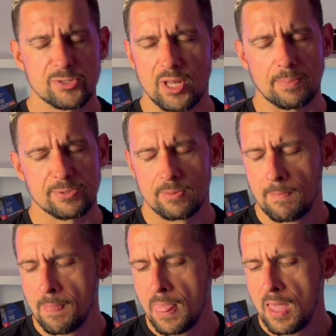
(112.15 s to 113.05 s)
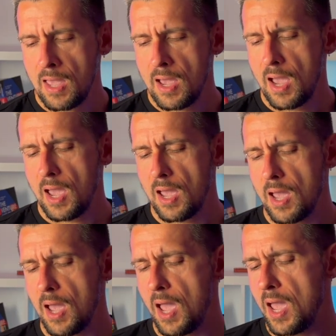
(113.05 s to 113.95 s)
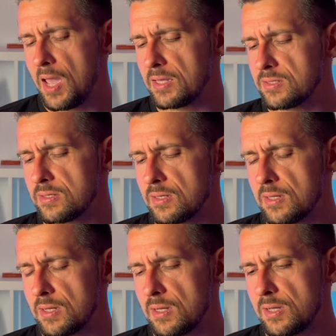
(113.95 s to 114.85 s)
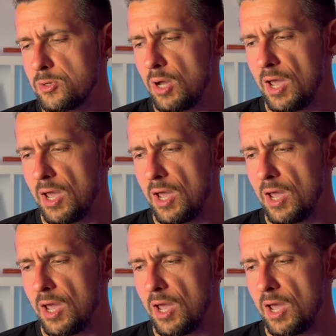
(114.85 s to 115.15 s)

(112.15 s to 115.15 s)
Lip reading: steps. And you